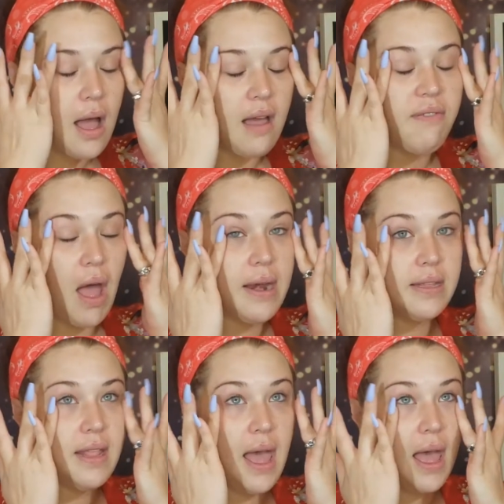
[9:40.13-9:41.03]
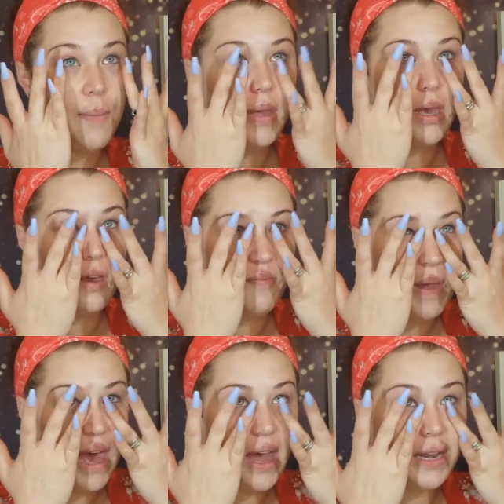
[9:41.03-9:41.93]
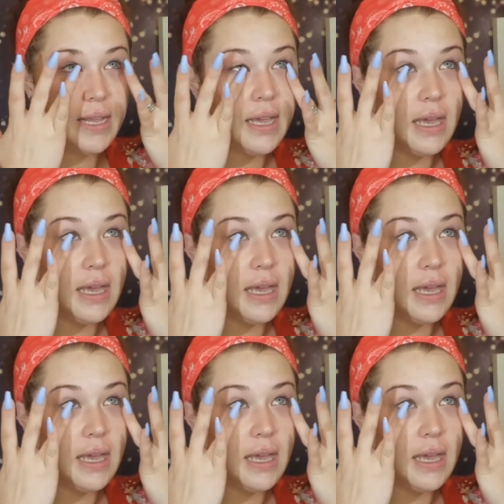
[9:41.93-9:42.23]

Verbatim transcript: I've gotten in the habit of patting